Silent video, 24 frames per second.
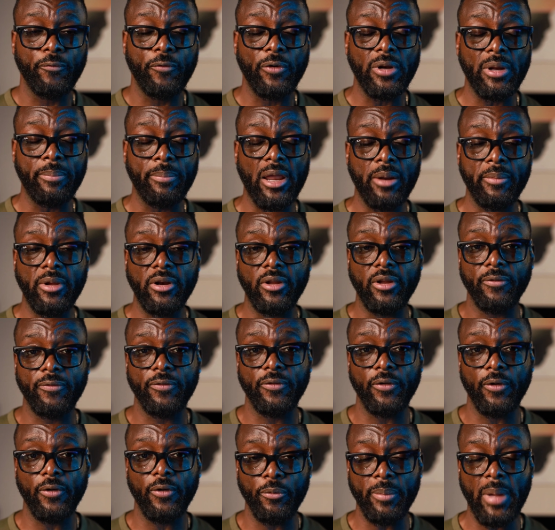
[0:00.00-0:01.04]
for the betterment
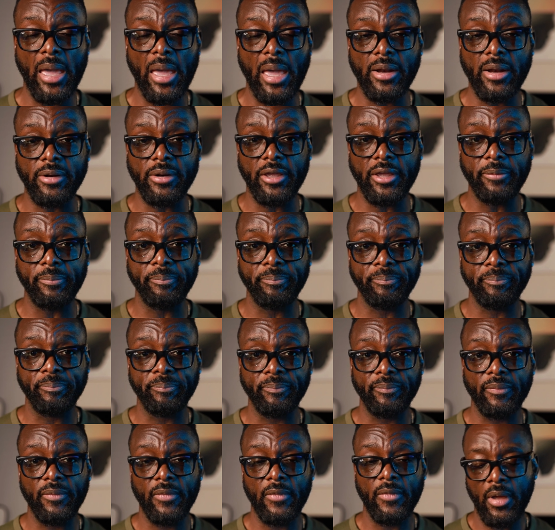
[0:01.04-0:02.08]
of humanity.
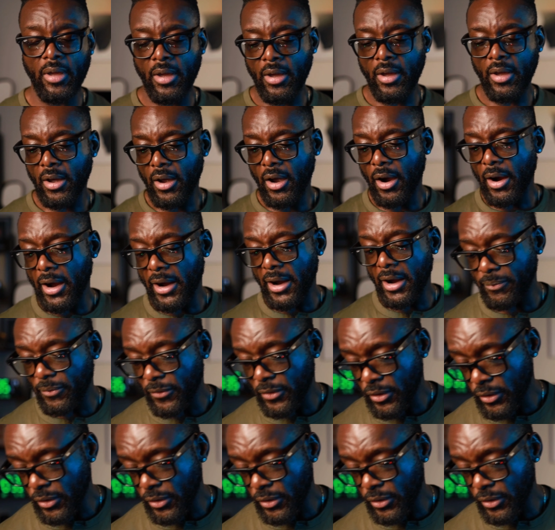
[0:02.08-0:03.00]
All right,